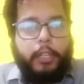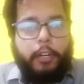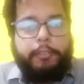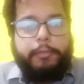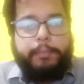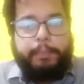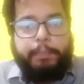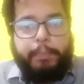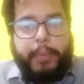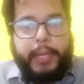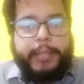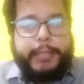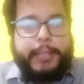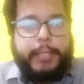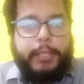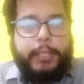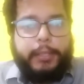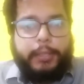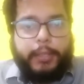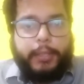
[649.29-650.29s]
of
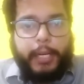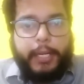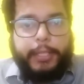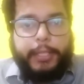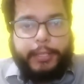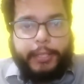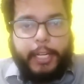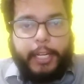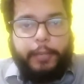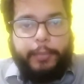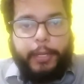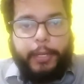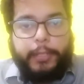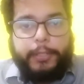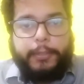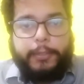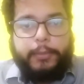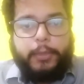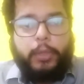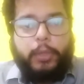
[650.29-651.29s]
peasants and tribals.